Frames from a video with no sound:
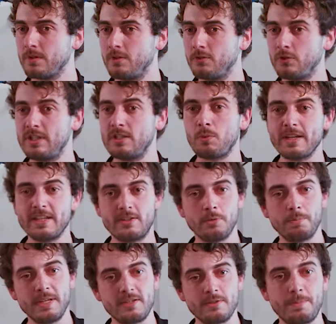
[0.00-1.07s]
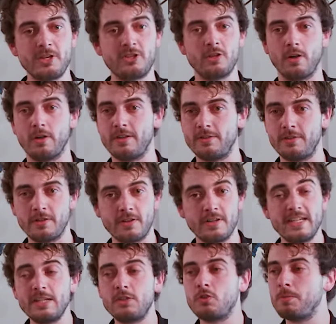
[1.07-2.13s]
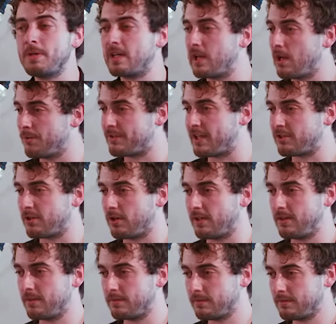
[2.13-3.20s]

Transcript: So this one is a bit special. It doesn't need to be closed, actually.